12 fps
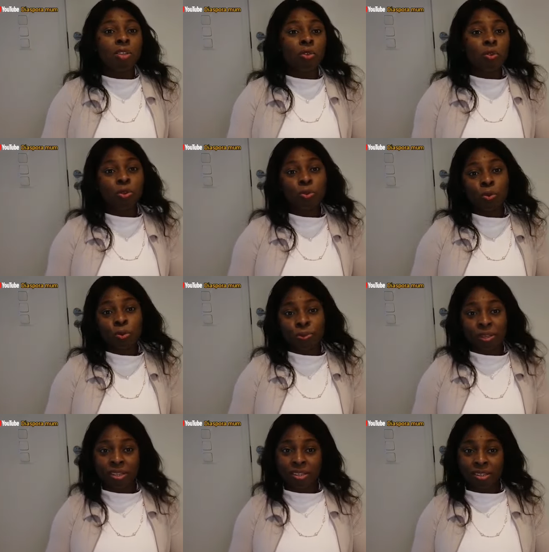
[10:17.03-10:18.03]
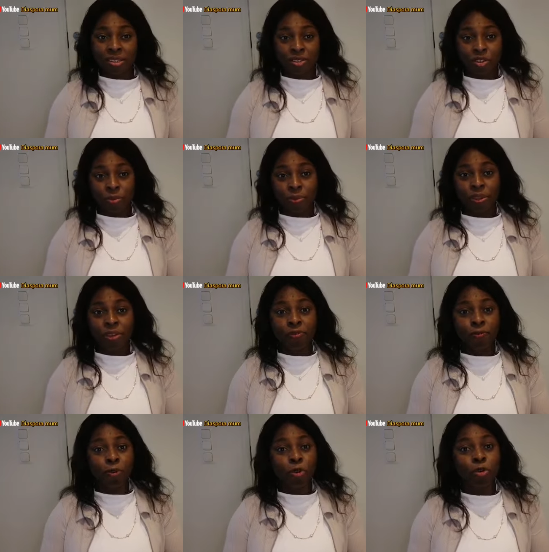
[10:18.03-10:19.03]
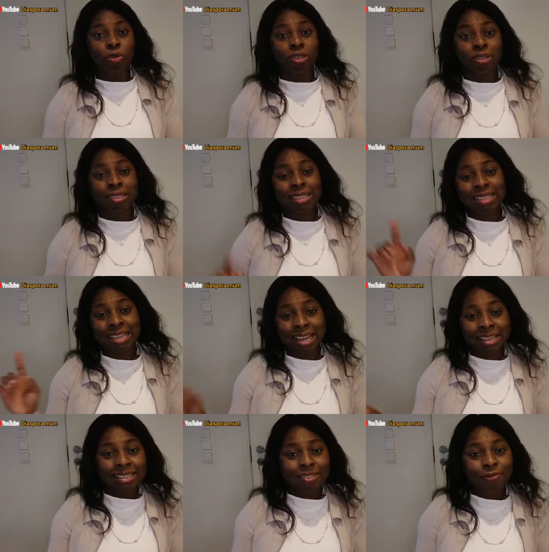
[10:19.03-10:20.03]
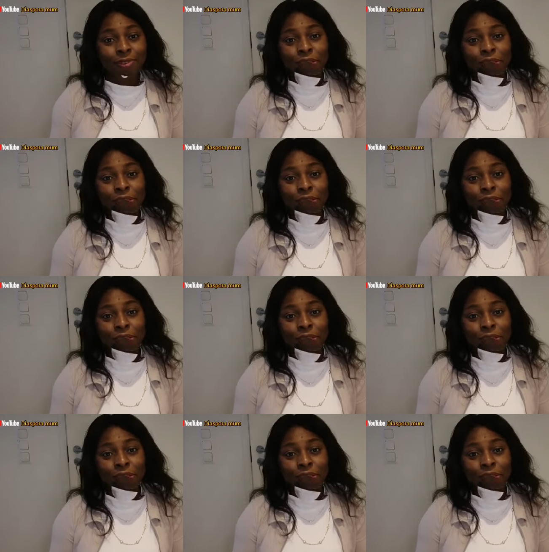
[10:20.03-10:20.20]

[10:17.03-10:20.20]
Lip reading: Those will be the topic for the next video.